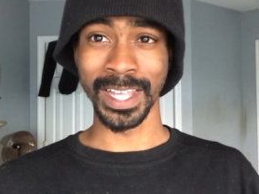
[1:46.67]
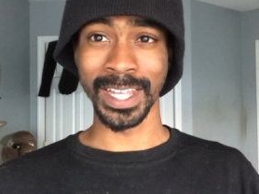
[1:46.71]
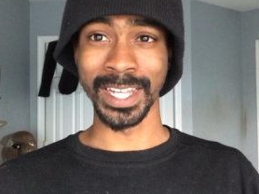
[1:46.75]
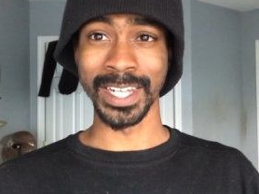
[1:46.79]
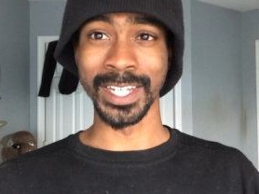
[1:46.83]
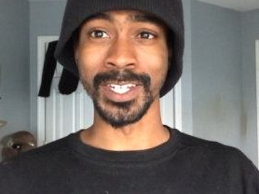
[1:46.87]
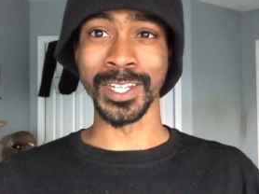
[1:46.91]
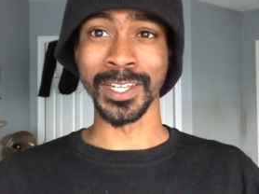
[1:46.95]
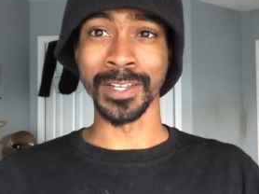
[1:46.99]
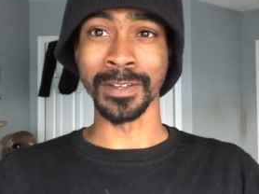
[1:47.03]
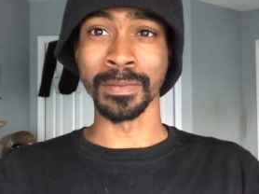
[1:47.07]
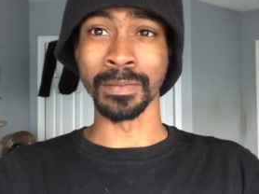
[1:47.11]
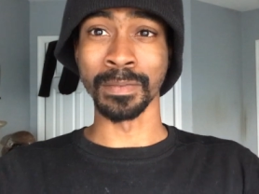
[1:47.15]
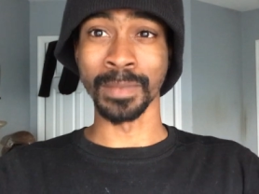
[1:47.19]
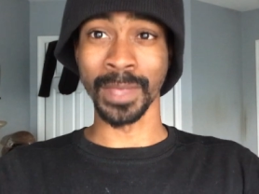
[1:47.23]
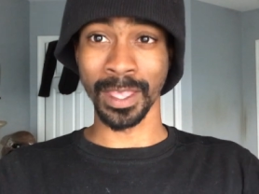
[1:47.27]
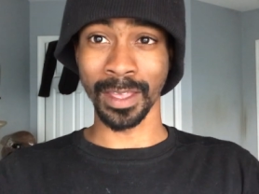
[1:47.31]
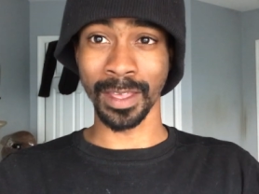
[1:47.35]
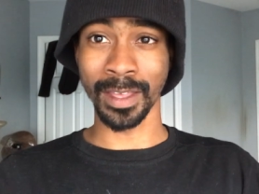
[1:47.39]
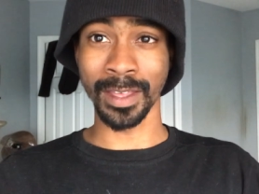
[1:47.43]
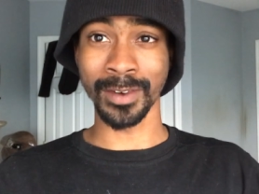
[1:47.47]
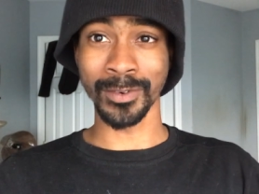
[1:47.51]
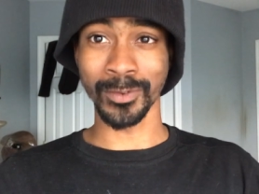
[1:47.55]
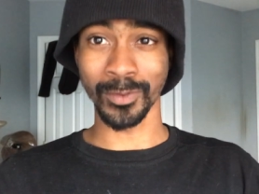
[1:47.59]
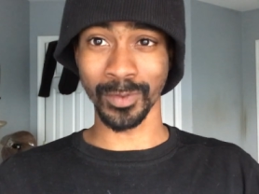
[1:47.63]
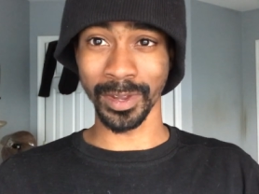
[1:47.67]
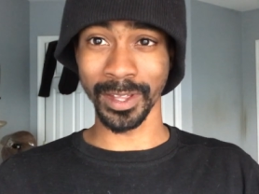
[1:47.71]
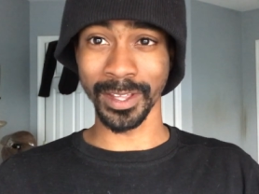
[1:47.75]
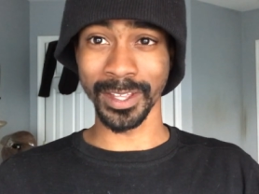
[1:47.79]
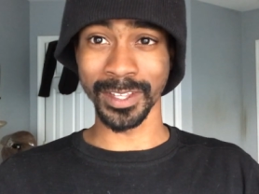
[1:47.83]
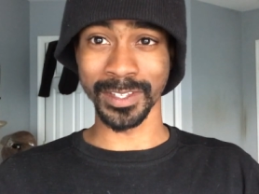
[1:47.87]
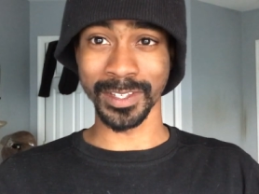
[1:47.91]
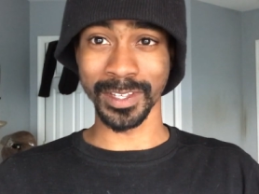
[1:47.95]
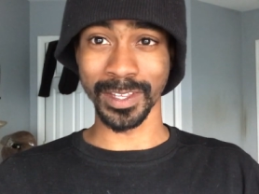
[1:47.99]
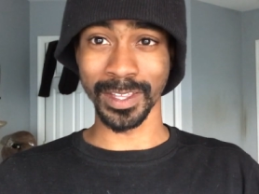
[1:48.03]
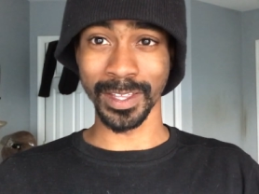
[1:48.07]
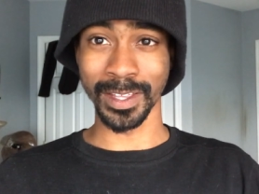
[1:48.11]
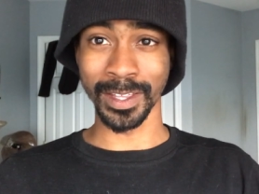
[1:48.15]
The main
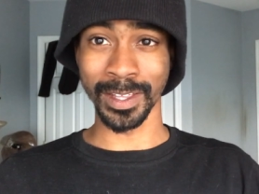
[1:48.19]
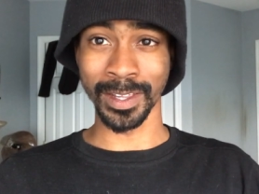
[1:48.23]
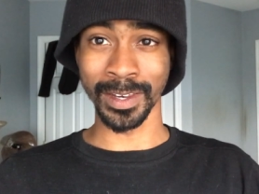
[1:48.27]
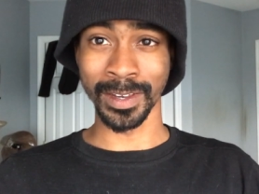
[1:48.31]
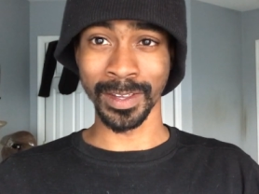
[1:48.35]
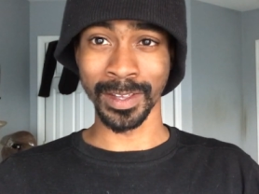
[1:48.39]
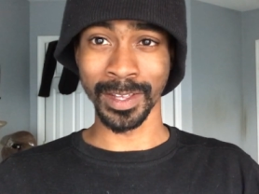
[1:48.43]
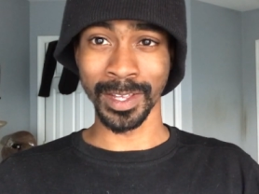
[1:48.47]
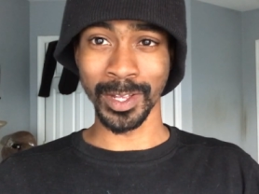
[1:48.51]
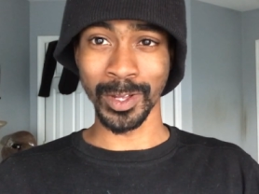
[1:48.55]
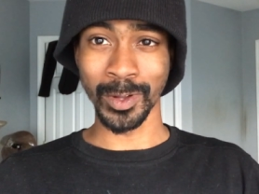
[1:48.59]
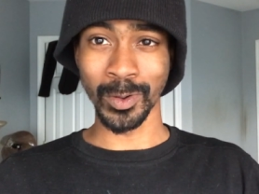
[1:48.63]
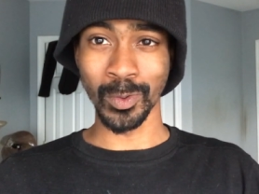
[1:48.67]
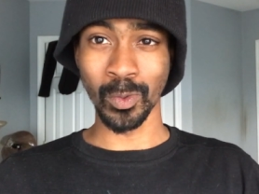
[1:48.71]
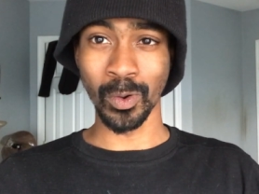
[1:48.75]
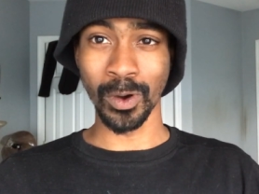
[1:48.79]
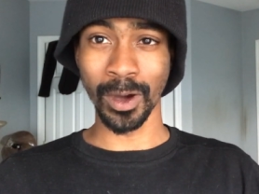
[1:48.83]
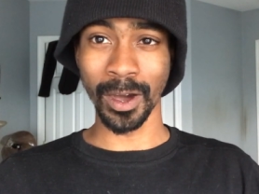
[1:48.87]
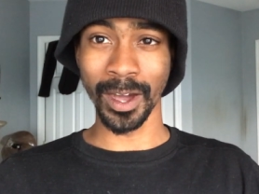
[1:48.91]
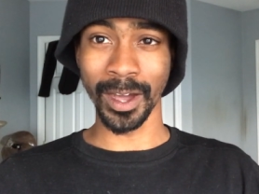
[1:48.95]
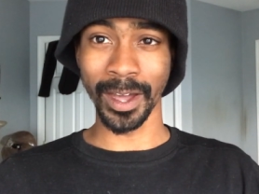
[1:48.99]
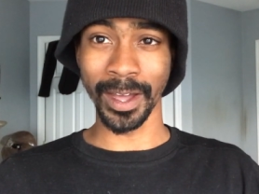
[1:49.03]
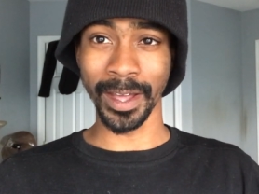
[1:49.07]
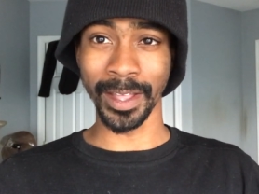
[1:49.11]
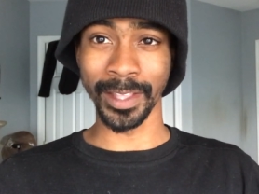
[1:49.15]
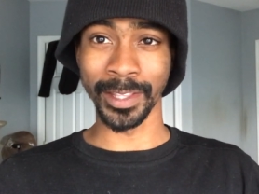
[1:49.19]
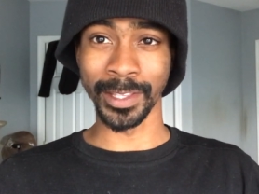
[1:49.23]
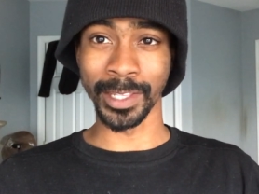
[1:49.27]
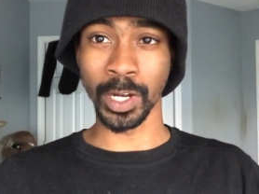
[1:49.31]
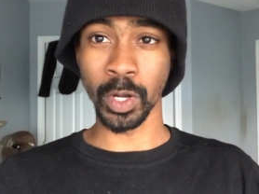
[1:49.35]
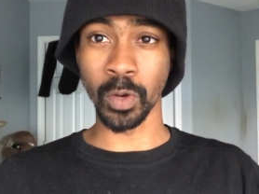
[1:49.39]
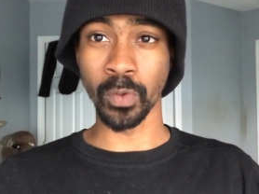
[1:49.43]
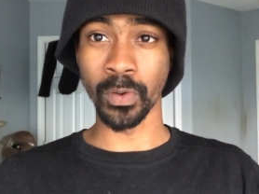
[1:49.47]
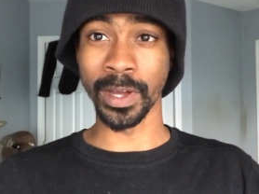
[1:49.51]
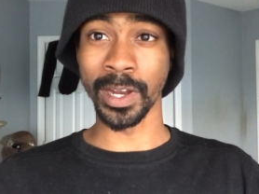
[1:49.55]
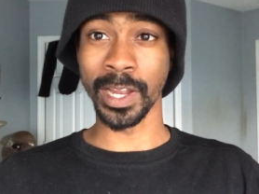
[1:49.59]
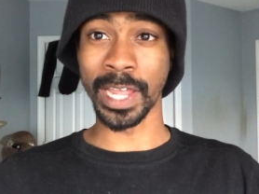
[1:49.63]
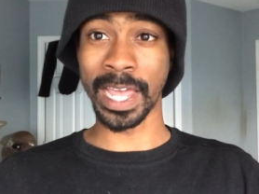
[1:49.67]
reason why they
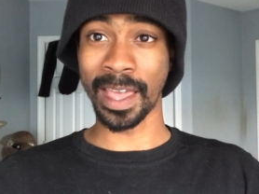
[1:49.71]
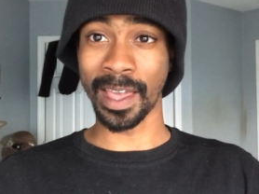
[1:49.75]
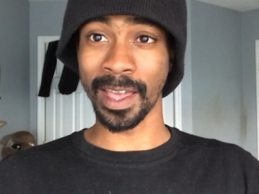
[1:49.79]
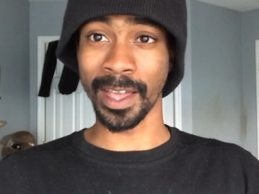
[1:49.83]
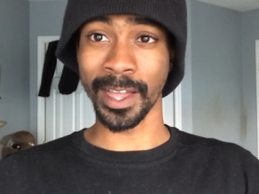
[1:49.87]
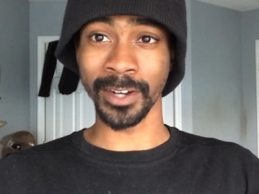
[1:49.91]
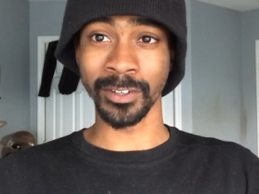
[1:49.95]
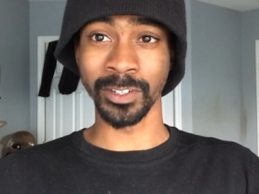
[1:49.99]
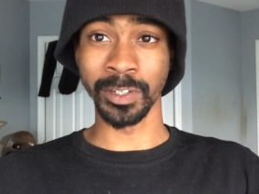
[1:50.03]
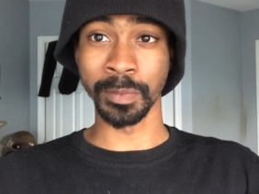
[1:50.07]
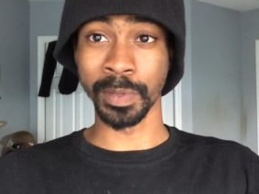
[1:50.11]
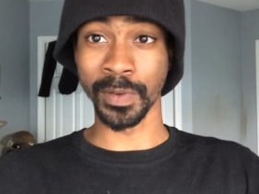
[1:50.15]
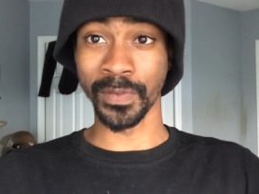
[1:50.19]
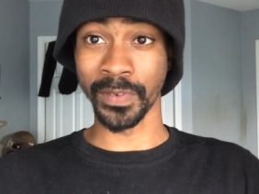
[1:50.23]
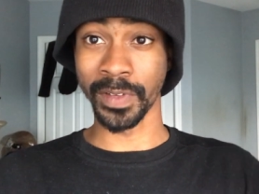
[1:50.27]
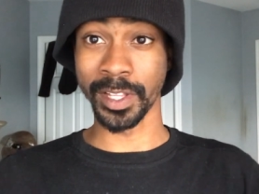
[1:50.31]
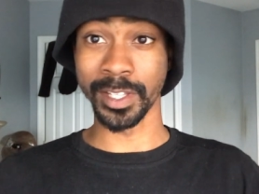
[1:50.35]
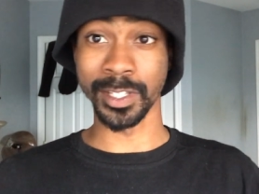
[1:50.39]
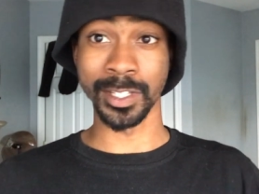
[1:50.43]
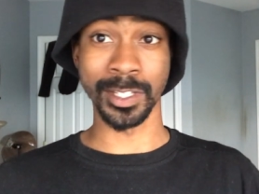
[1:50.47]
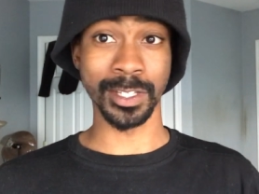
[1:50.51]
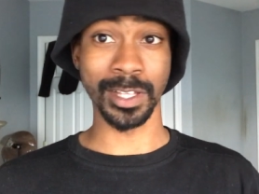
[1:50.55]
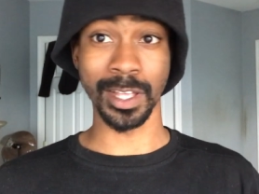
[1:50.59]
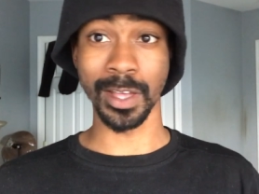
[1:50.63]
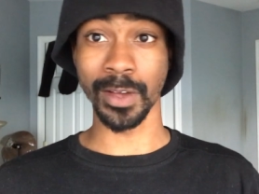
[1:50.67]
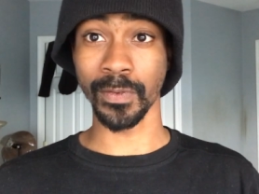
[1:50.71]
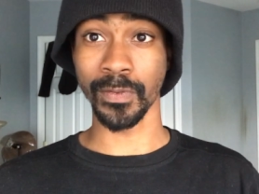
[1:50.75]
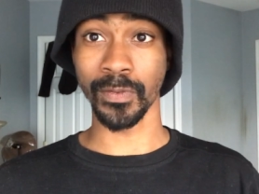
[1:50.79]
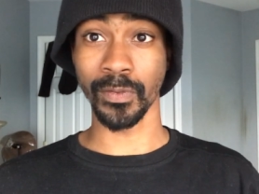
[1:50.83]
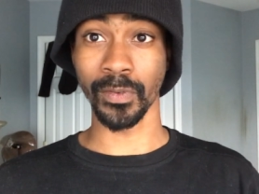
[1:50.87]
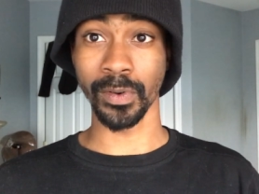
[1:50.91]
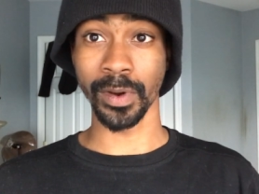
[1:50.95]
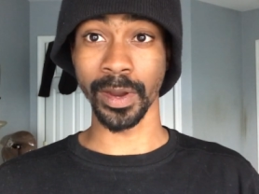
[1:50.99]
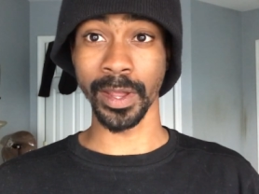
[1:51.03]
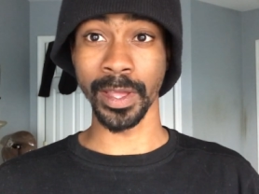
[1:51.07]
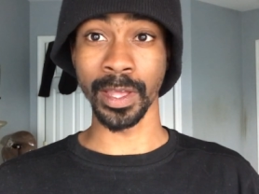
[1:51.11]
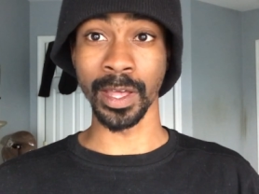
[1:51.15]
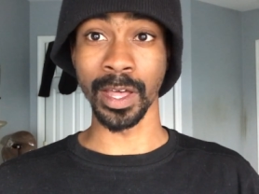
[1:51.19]
don't want to actually prevent
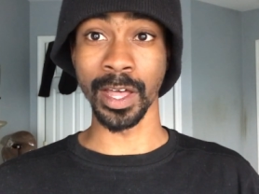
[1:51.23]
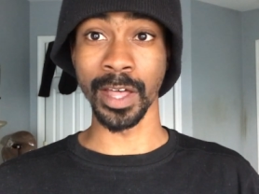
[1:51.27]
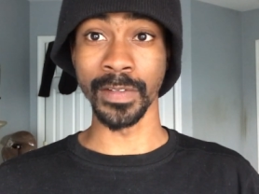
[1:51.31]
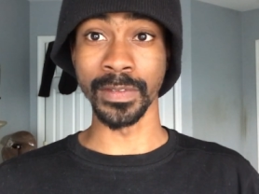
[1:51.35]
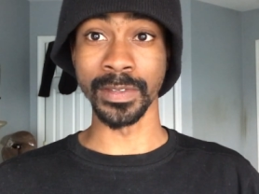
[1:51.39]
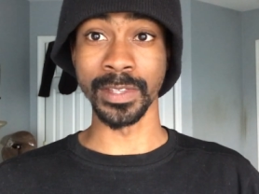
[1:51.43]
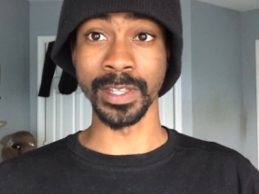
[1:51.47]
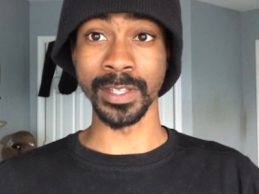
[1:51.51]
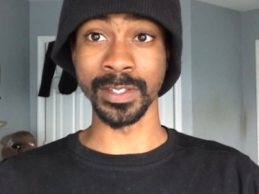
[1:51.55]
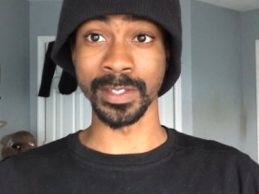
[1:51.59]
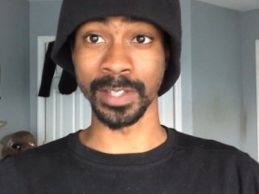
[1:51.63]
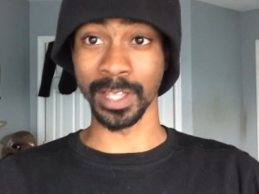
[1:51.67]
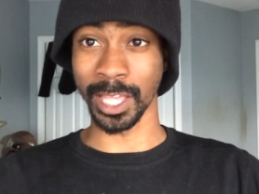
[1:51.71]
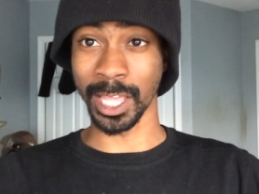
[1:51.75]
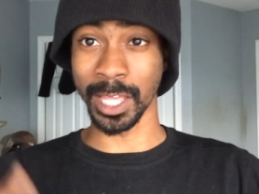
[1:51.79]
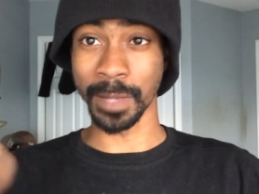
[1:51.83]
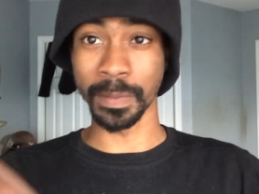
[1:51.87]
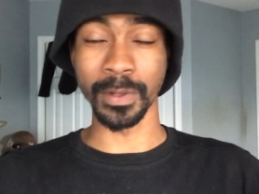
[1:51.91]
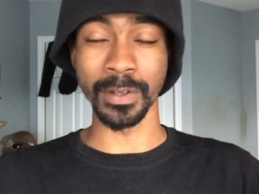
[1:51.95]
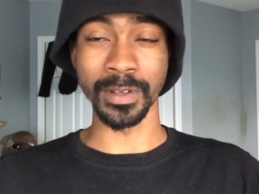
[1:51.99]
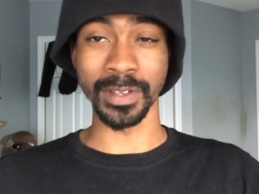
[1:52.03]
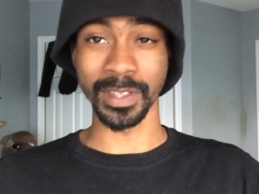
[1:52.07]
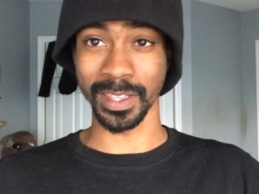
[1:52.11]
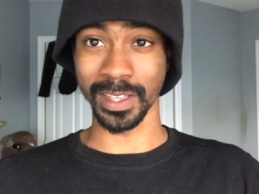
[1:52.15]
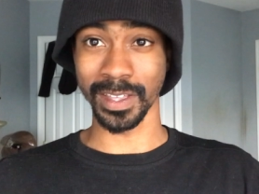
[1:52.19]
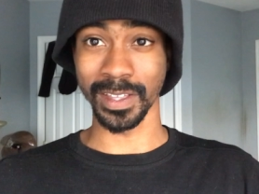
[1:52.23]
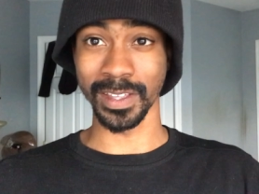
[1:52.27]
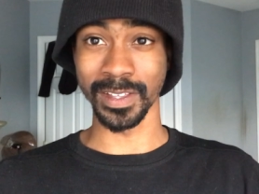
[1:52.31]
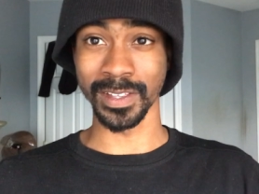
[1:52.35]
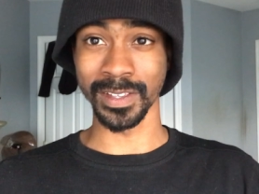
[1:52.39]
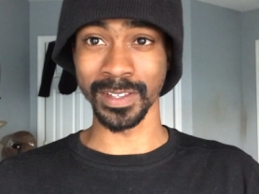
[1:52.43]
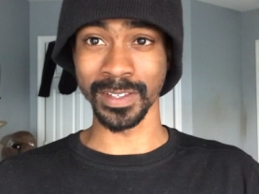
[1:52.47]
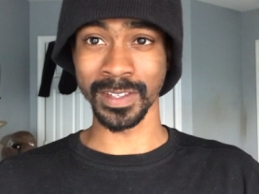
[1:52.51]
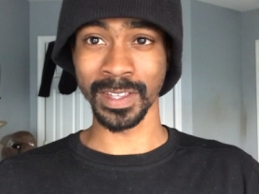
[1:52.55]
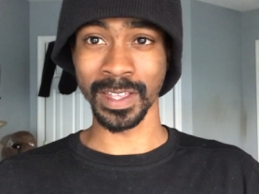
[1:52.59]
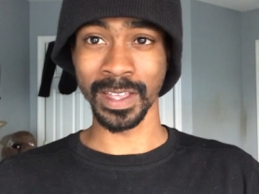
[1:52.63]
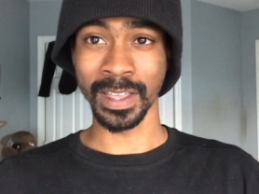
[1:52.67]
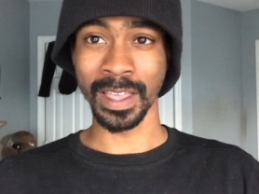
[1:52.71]
suffering of disabled
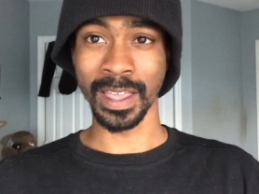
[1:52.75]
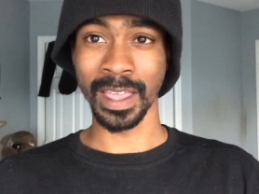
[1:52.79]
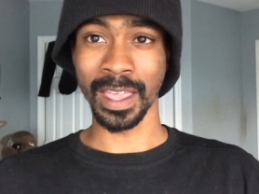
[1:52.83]
kids